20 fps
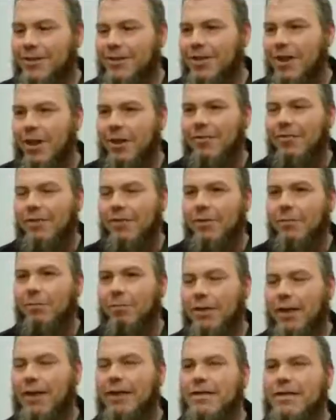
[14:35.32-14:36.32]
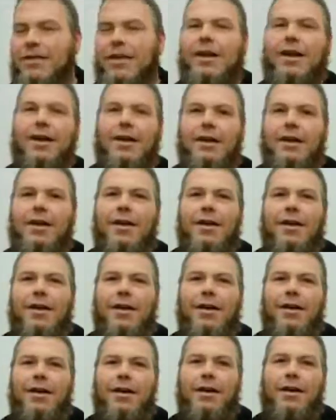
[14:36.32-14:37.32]
just I feel blessed that
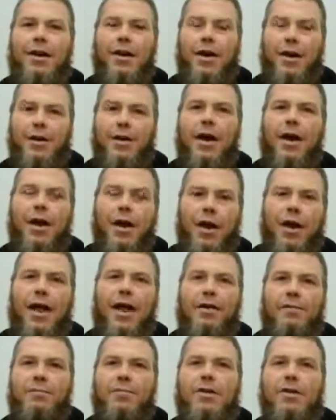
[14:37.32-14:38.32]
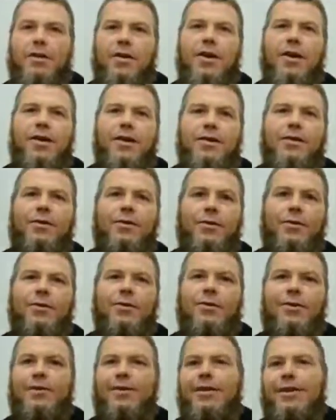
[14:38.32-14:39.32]
I have been guided
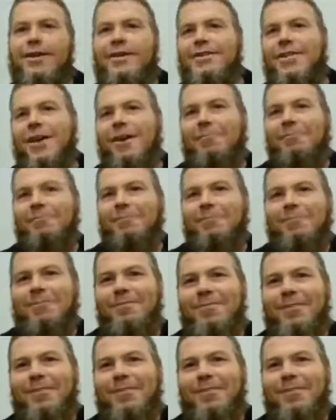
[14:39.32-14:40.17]
to Islam.